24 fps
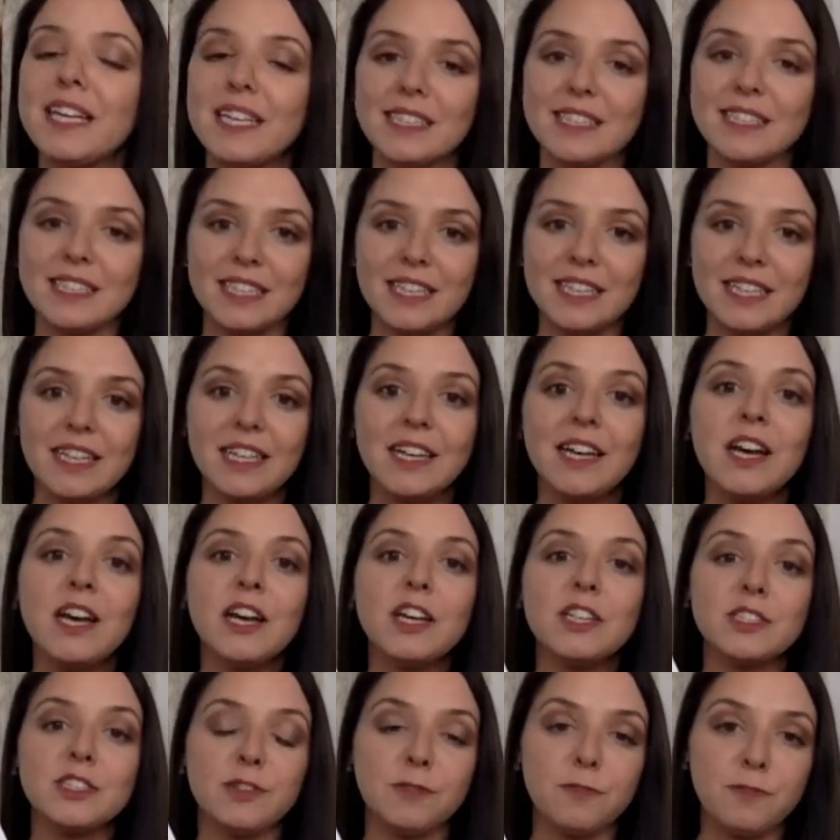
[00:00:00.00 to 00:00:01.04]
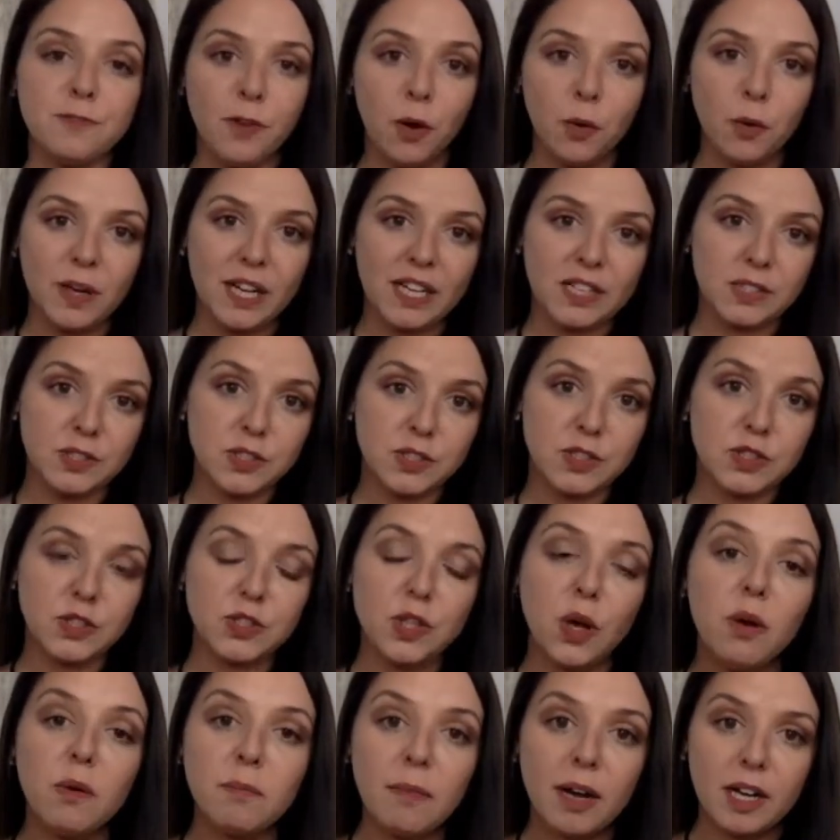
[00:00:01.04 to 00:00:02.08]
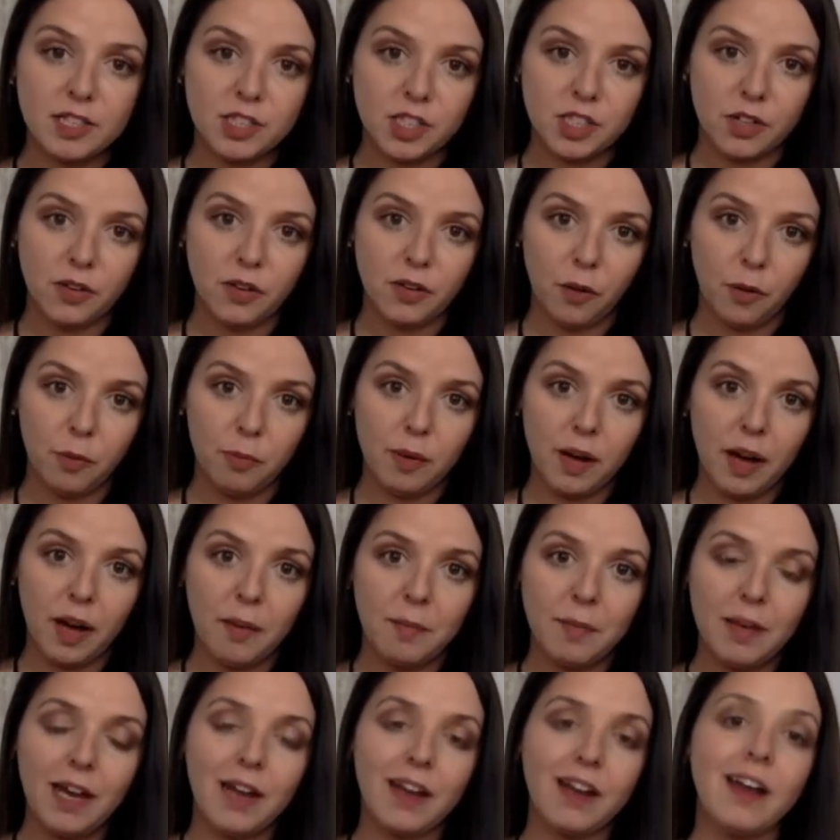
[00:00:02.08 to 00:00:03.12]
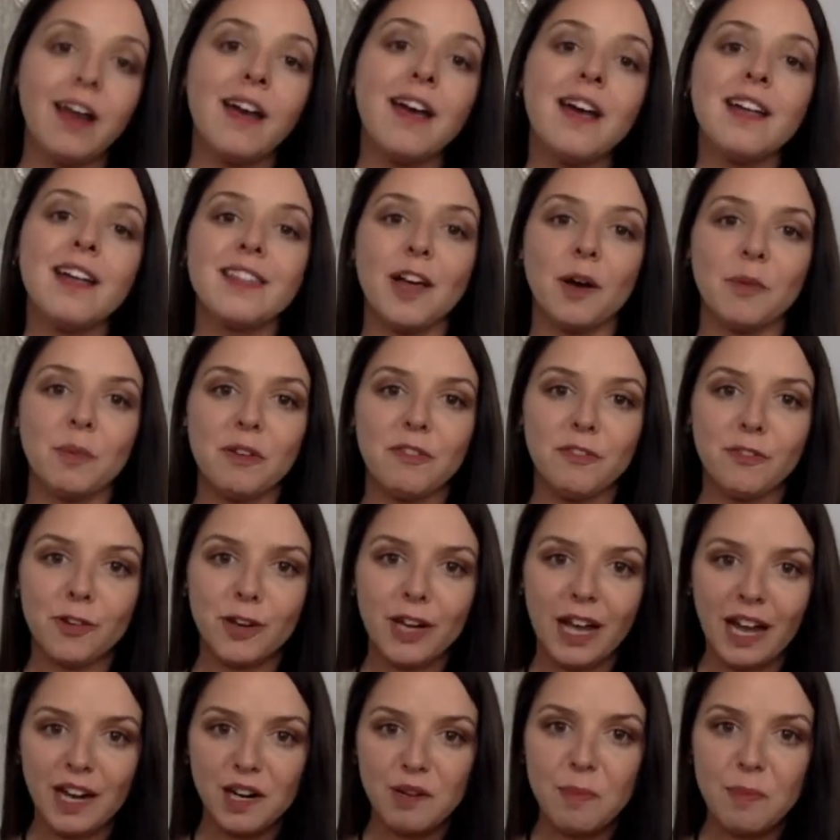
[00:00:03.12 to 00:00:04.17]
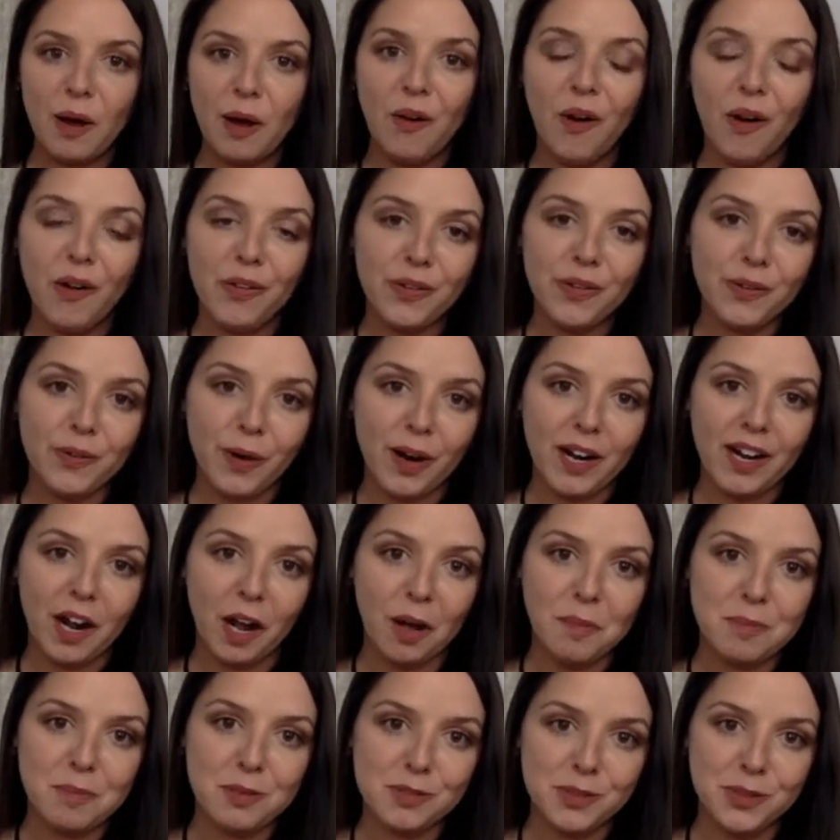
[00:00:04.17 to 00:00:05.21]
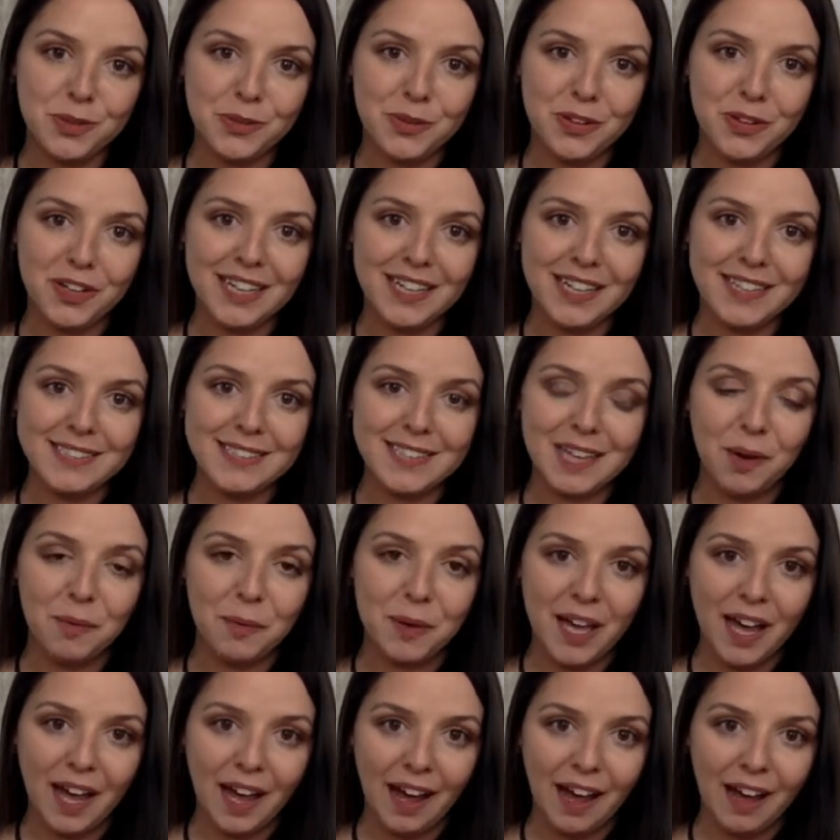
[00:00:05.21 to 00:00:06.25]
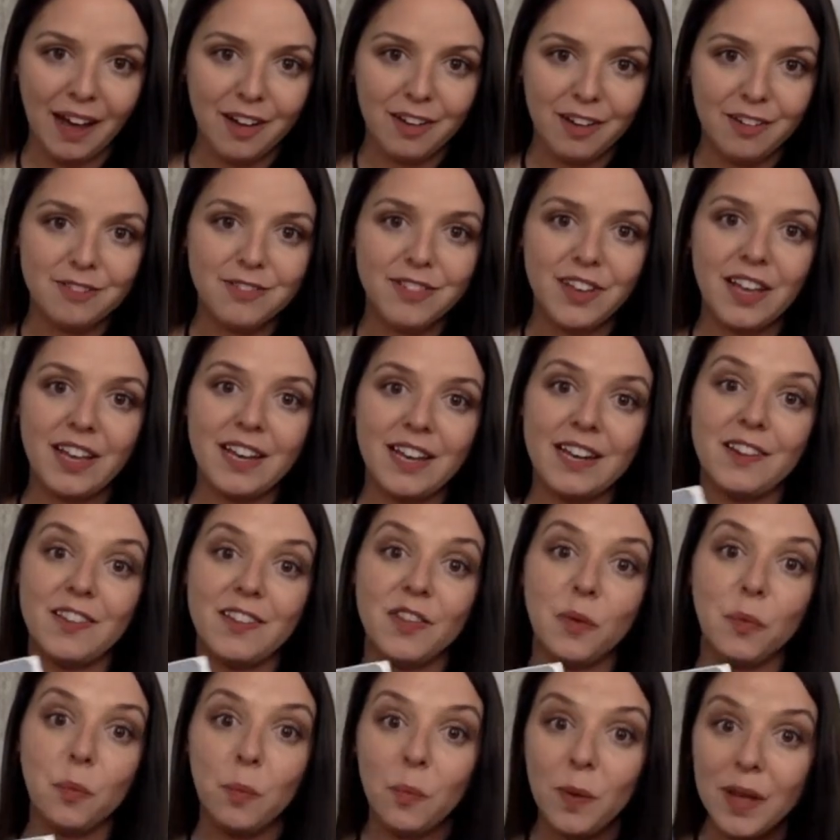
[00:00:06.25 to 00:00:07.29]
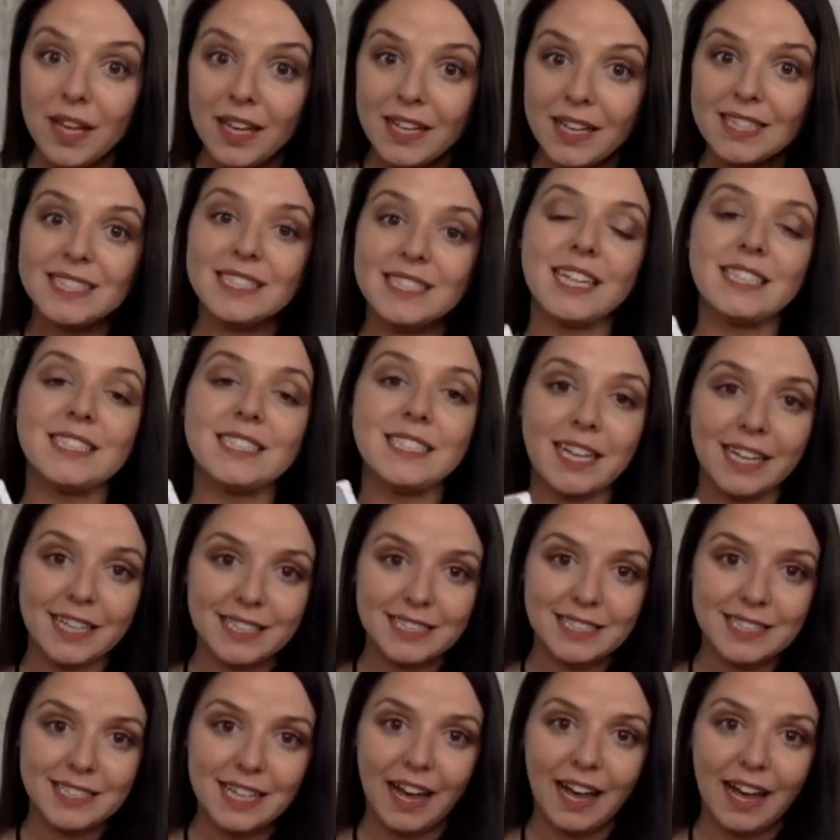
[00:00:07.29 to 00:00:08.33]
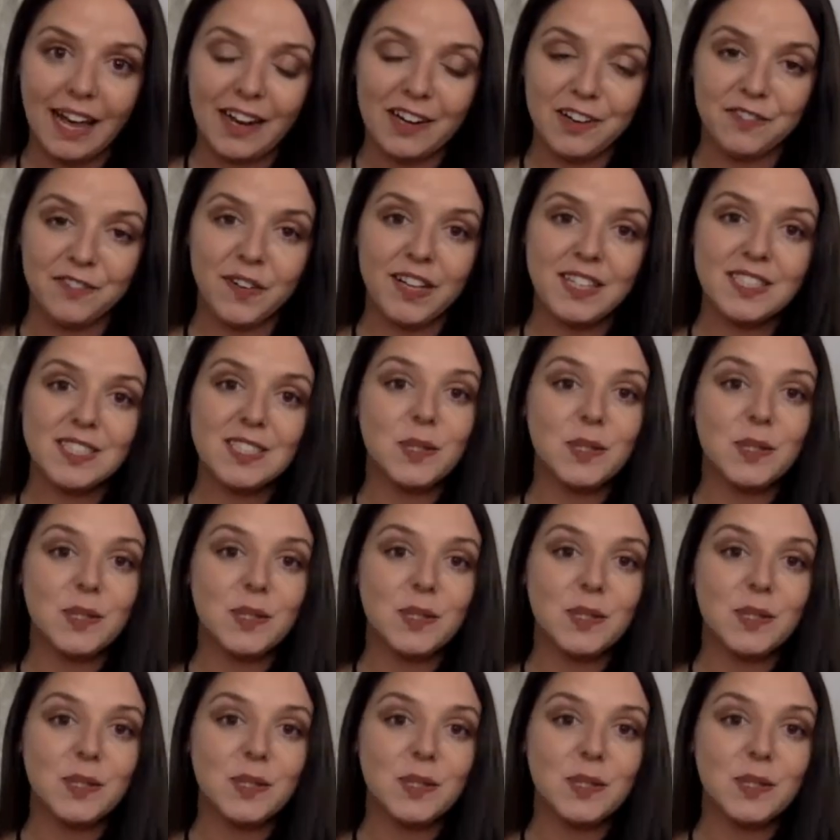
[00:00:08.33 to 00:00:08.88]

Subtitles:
easy to focus so much on homecoming that we forget about all the great opportunities that we have in the weeks and days ahead of us.